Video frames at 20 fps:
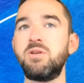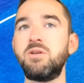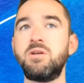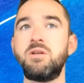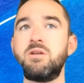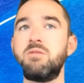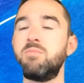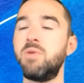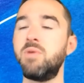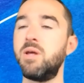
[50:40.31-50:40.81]

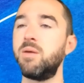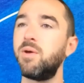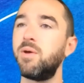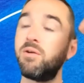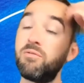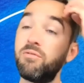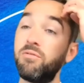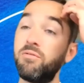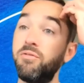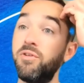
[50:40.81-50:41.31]
and maybe I
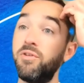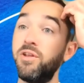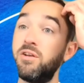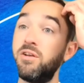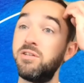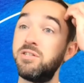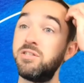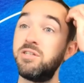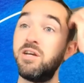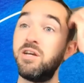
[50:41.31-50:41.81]
don't fully
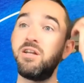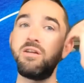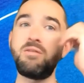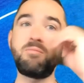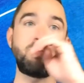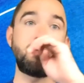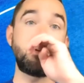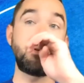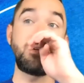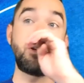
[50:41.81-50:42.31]
understand it,
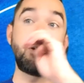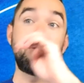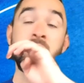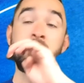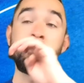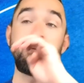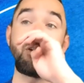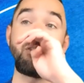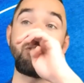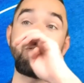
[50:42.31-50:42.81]
but
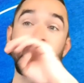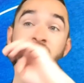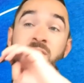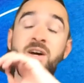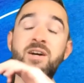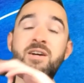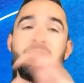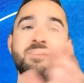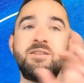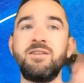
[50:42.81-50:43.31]
maybe I'll
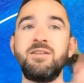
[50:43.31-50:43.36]
find